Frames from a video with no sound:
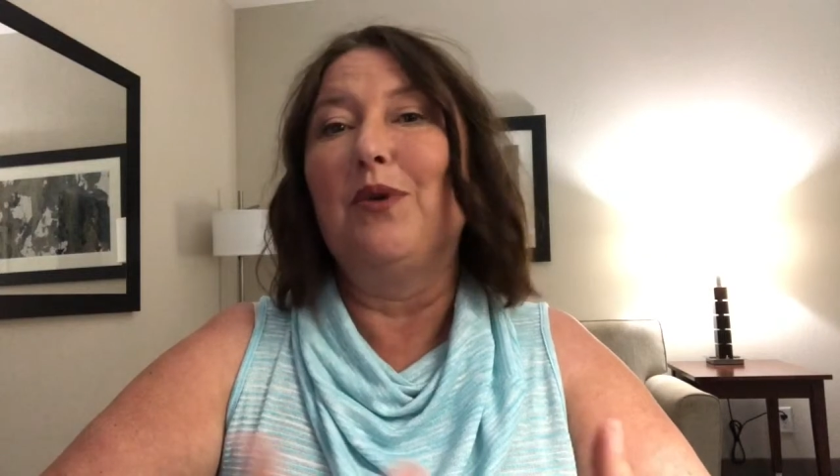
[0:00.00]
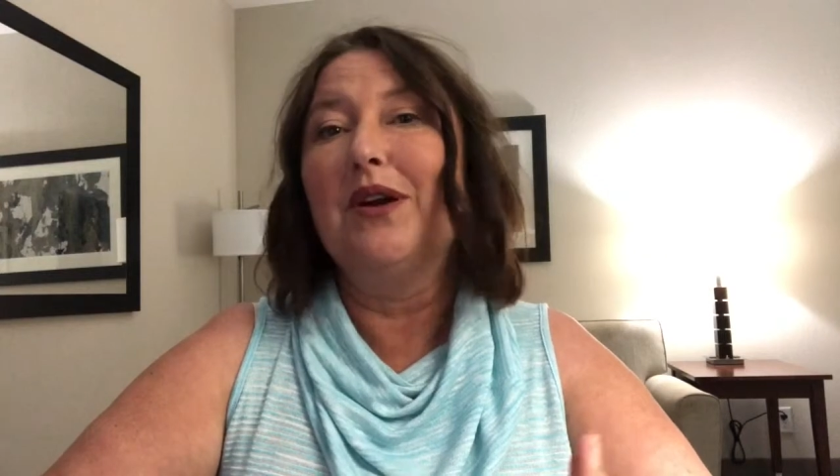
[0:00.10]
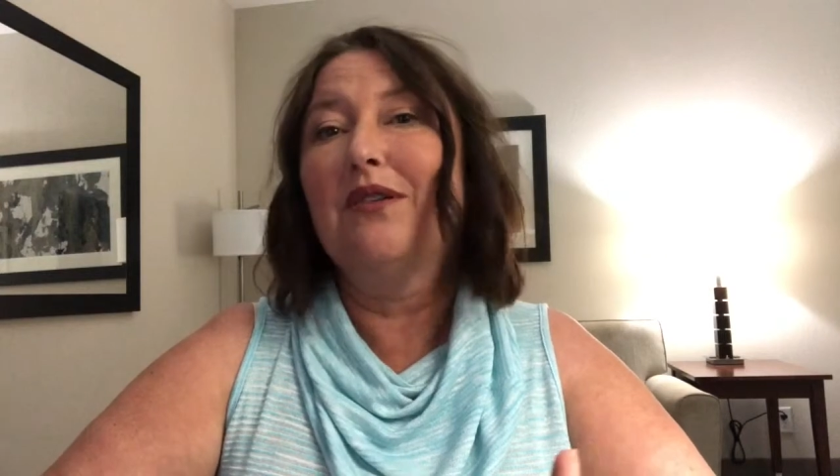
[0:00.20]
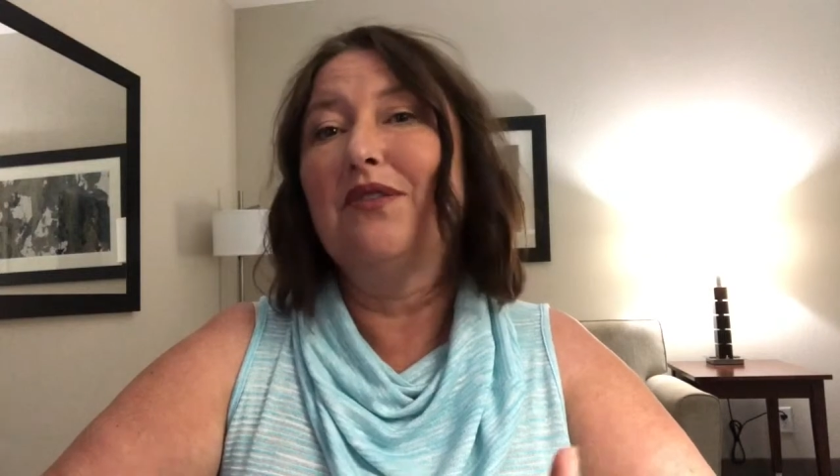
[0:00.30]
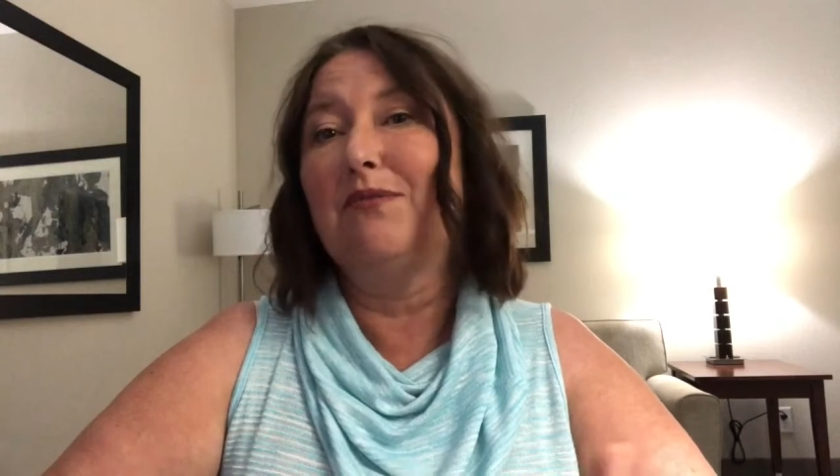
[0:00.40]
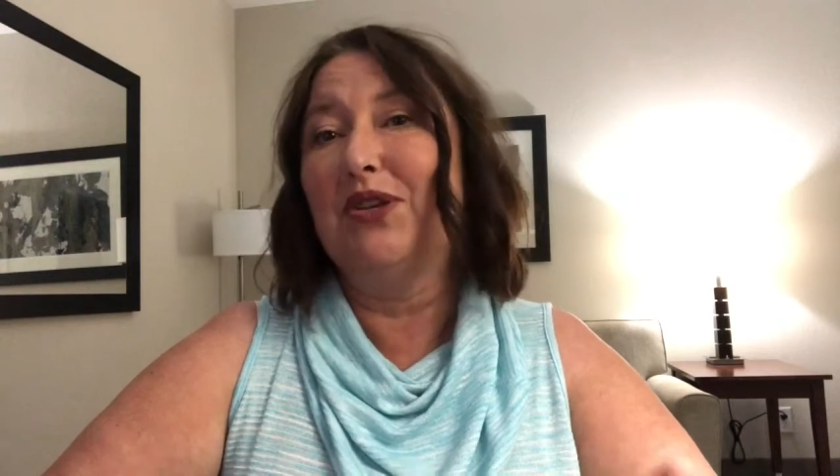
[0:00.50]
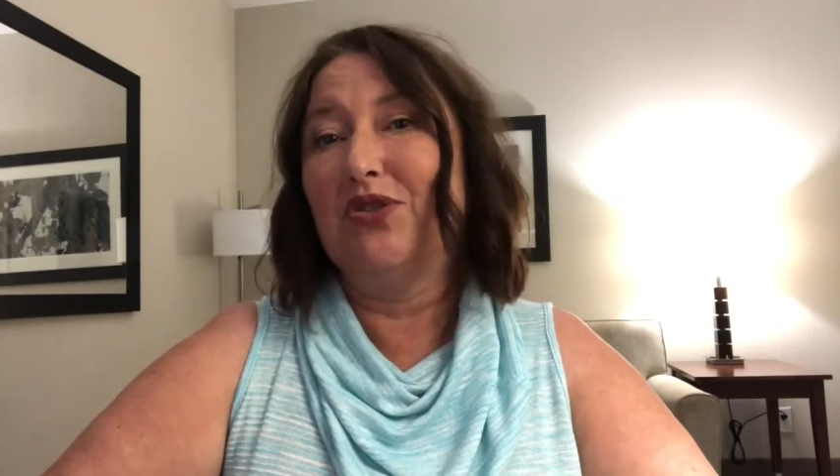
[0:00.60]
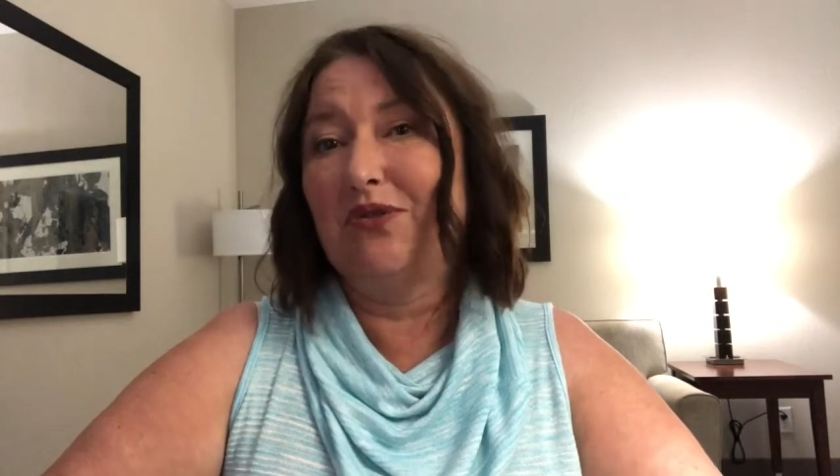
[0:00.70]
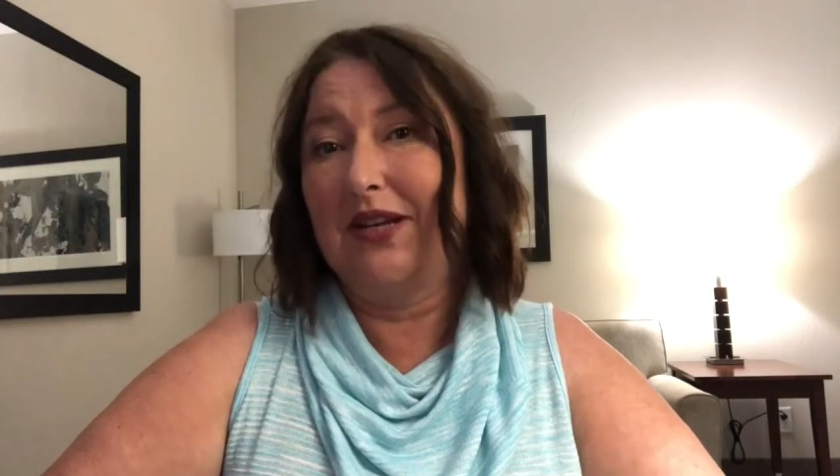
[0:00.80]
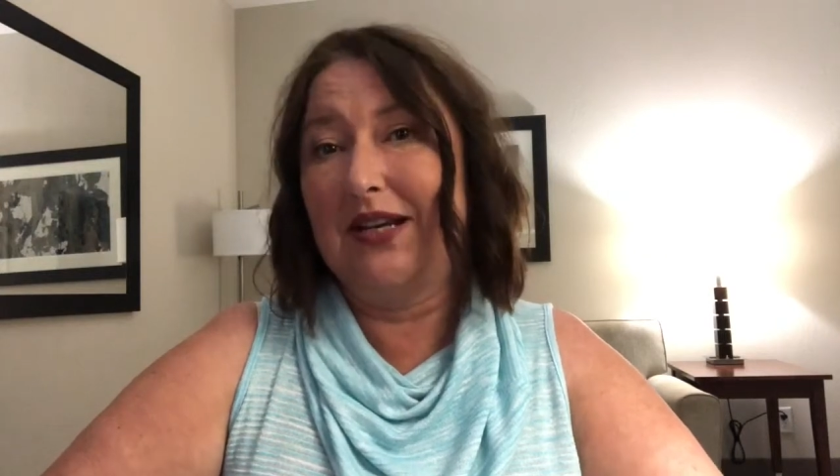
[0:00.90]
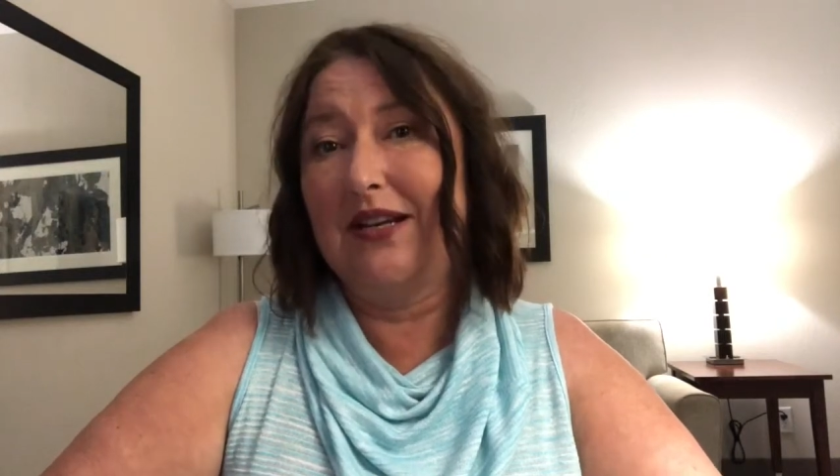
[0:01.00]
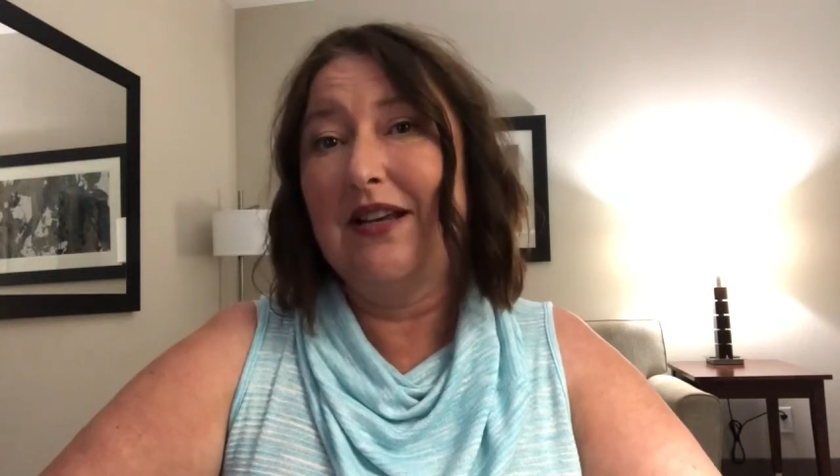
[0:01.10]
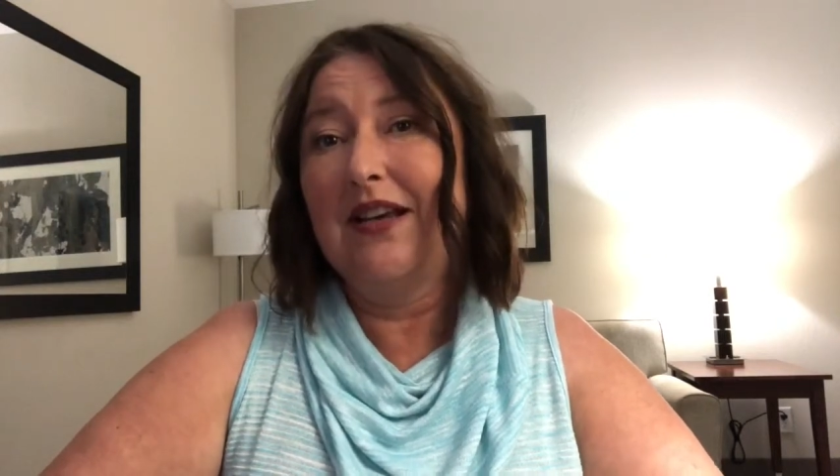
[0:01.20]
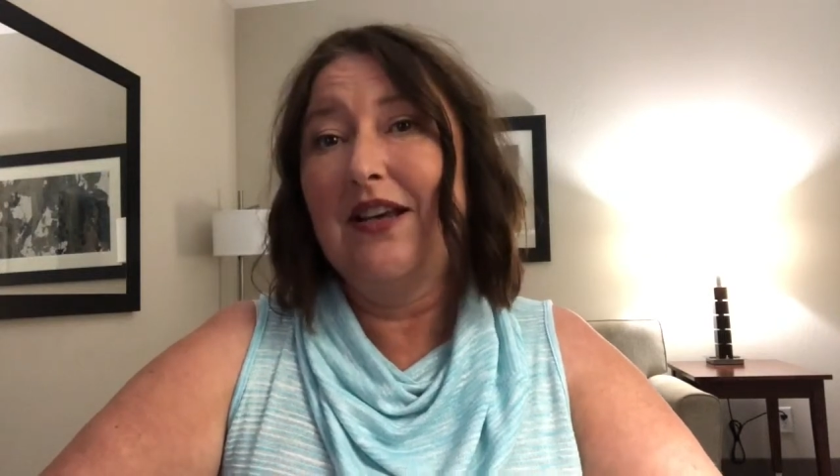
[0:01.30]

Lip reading: where to be trained